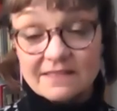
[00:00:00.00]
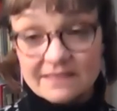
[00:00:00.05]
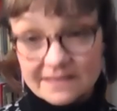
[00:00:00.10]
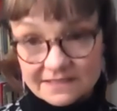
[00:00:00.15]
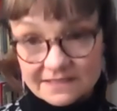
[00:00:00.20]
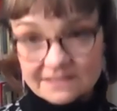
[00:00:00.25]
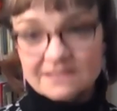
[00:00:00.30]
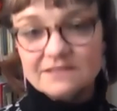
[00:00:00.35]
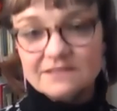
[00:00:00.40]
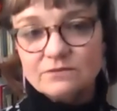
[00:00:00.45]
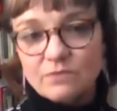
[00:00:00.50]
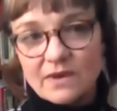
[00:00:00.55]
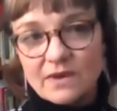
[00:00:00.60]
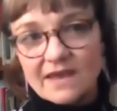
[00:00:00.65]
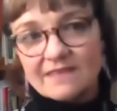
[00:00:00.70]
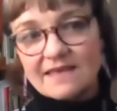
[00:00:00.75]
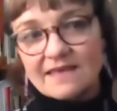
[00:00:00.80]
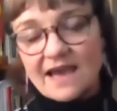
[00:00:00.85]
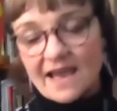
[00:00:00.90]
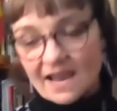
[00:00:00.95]
This is
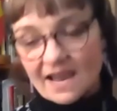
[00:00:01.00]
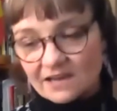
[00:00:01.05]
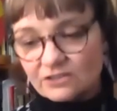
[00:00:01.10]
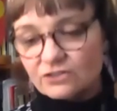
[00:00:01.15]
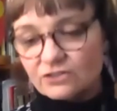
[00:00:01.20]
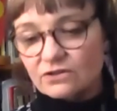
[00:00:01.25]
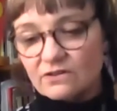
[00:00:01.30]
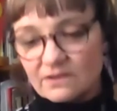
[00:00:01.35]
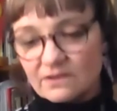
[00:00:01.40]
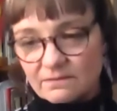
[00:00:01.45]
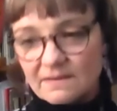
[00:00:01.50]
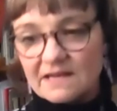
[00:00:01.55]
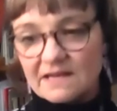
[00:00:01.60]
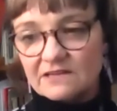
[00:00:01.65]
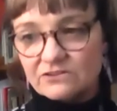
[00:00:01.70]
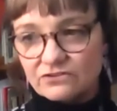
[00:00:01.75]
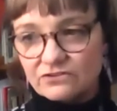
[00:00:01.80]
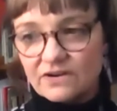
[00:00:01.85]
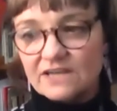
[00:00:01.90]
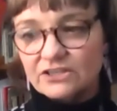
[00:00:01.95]
where the actual
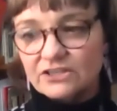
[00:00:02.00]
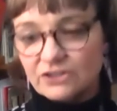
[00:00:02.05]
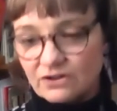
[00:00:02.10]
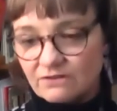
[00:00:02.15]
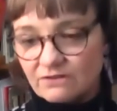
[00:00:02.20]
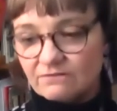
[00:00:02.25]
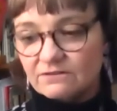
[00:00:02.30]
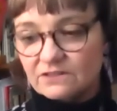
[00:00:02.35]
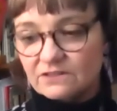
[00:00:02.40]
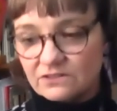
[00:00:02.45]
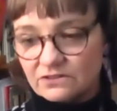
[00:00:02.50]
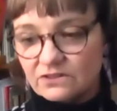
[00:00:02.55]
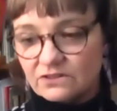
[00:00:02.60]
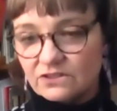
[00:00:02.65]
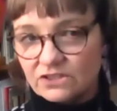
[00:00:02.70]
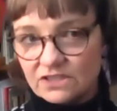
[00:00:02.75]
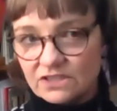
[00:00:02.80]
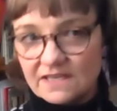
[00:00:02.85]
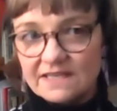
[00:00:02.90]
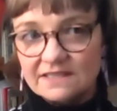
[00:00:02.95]
administration of
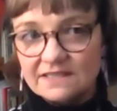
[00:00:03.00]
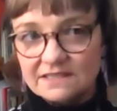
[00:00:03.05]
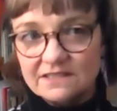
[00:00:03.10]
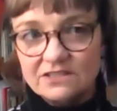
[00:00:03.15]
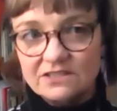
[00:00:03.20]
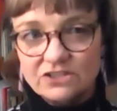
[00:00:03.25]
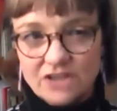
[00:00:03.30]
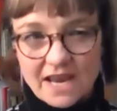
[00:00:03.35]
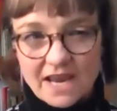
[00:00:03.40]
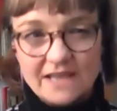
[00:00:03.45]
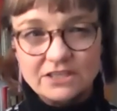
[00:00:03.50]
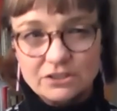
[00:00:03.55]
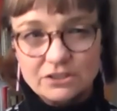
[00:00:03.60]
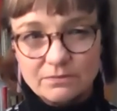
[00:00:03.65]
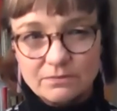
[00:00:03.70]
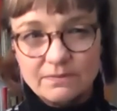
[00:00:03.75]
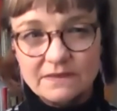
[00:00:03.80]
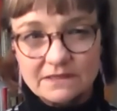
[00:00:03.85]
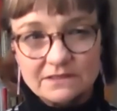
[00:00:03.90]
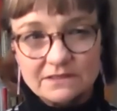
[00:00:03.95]
research needs to change a
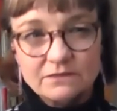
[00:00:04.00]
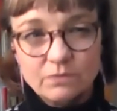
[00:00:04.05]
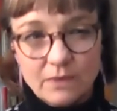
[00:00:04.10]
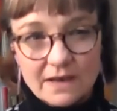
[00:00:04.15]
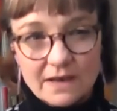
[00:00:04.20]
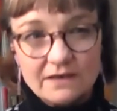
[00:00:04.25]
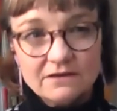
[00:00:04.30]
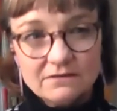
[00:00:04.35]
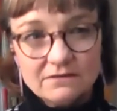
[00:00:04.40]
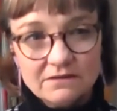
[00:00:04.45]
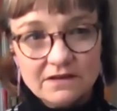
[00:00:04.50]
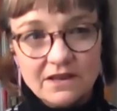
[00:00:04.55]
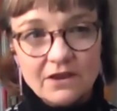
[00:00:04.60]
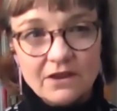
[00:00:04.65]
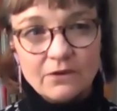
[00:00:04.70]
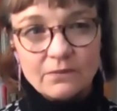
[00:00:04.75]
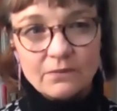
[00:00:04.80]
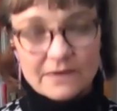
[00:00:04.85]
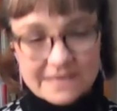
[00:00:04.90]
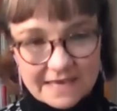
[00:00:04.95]
bit as well.
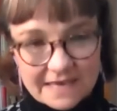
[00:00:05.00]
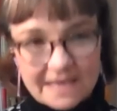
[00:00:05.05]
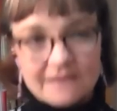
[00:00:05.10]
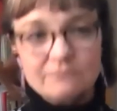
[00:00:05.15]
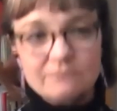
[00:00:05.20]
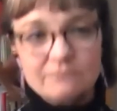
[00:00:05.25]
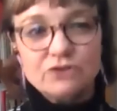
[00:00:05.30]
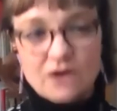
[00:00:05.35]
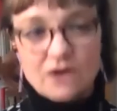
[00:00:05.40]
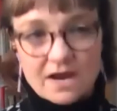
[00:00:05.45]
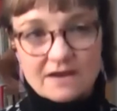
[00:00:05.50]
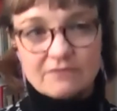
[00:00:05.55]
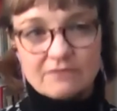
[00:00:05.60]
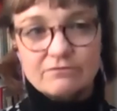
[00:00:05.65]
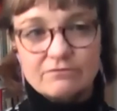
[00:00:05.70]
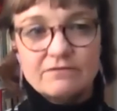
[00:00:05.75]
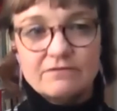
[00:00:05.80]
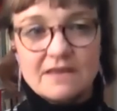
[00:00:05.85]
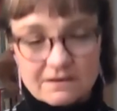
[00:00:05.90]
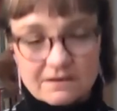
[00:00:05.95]
We keep trying to
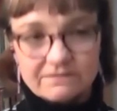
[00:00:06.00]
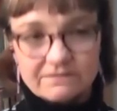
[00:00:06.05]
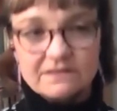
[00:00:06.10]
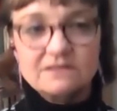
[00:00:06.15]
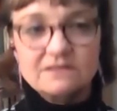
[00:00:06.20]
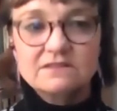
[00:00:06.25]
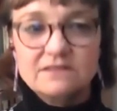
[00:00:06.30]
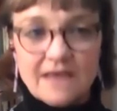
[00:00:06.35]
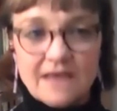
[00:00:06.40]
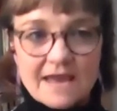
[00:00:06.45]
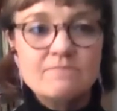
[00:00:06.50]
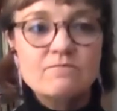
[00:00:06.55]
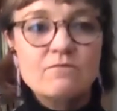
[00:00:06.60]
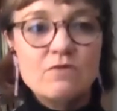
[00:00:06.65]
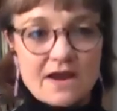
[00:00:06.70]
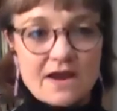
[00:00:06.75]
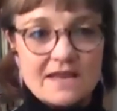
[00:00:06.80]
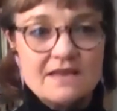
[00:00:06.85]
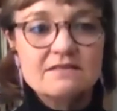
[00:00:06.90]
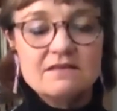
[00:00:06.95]
think of the same
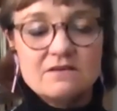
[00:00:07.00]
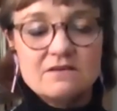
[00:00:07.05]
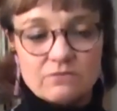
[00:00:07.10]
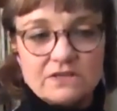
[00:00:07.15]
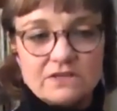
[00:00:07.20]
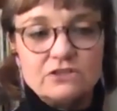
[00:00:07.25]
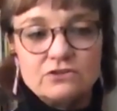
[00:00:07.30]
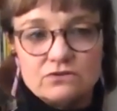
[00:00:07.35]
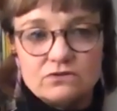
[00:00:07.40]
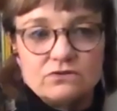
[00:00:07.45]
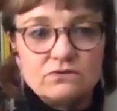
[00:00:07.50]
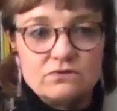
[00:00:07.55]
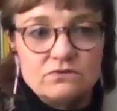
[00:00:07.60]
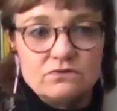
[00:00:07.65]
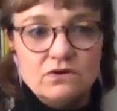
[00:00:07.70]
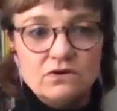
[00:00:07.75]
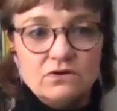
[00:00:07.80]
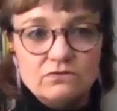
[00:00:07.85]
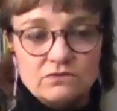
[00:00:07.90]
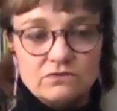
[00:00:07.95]
way that we
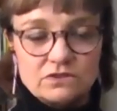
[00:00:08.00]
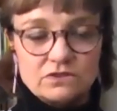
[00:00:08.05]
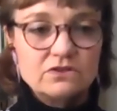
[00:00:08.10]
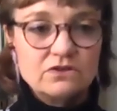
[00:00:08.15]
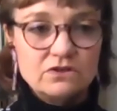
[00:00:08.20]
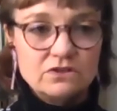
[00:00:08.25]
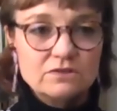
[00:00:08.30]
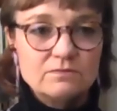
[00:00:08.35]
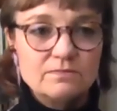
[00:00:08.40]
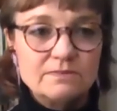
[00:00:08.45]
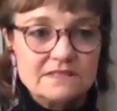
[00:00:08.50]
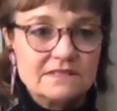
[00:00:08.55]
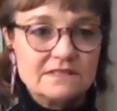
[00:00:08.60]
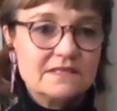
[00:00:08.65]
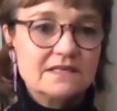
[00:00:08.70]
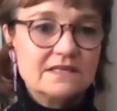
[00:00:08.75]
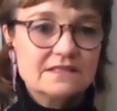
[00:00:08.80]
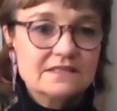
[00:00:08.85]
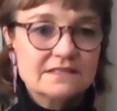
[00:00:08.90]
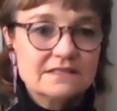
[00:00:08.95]
do research
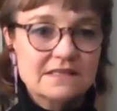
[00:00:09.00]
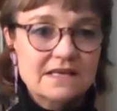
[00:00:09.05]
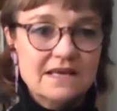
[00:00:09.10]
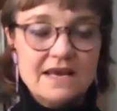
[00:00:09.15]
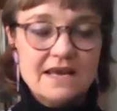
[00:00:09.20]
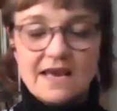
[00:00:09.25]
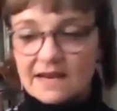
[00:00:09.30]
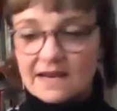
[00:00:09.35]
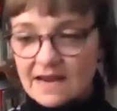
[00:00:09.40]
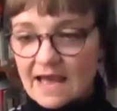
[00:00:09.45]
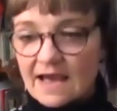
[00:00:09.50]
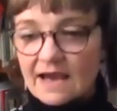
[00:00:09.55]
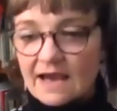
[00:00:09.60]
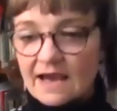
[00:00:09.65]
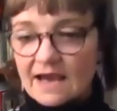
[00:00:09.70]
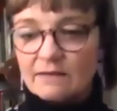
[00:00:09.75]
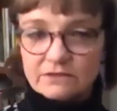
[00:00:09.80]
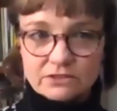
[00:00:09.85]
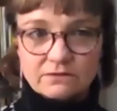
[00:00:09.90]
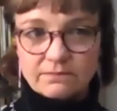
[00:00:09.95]
business, and
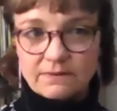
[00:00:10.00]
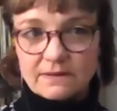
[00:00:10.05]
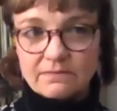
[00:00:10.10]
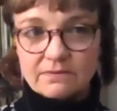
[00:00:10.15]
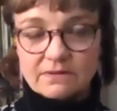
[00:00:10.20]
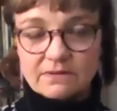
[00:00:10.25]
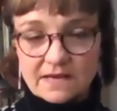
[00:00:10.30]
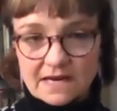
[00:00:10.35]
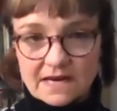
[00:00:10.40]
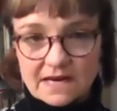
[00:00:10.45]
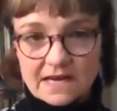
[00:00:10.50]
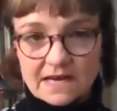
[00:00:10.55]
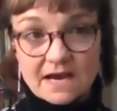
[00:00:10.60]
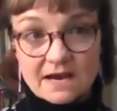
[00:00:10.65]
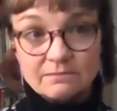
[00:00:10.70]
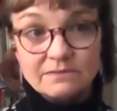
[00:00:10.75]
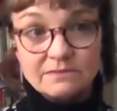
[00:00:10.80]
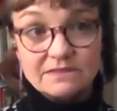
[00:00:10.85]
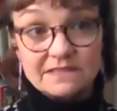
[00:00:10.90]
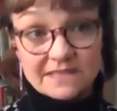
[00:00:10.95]
Aboriginal people are going to
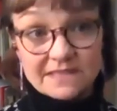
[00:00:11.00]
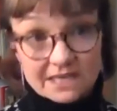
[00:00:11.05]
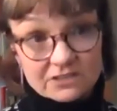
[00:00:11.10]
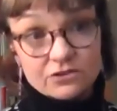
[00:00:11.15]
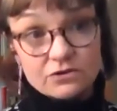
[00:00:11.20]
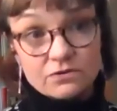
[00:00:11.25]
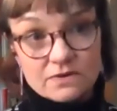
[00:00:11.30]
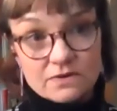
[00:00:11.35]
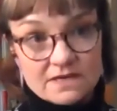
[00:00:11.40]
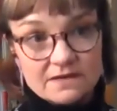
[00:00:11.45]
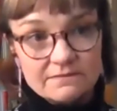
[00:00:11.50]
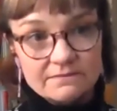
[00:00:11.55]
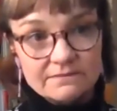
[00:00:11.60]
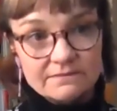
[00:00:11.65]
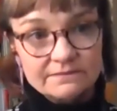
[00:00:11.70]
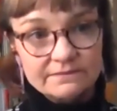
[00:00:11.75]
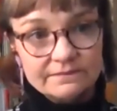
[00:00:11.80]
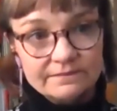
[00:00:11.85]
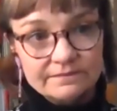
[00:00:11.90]
come stick to it.